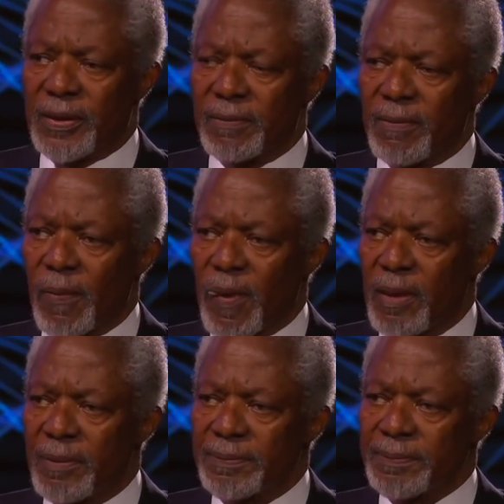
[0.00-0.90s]
Do you
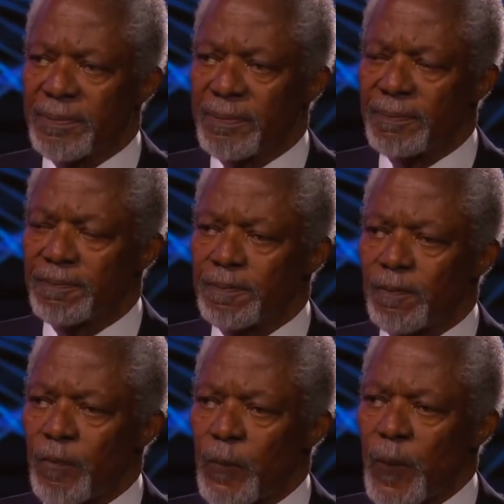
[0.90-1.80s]
think that you were perhaps
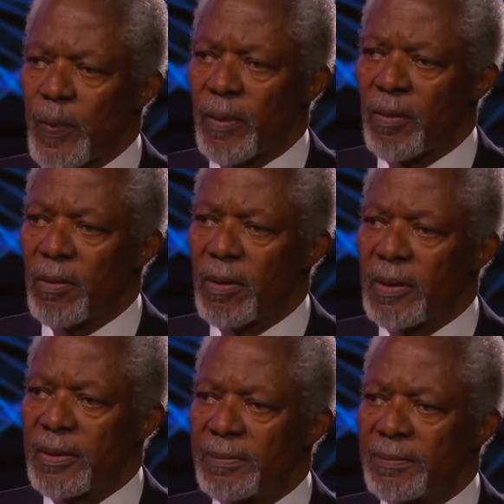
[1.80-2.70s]
duped when you were in that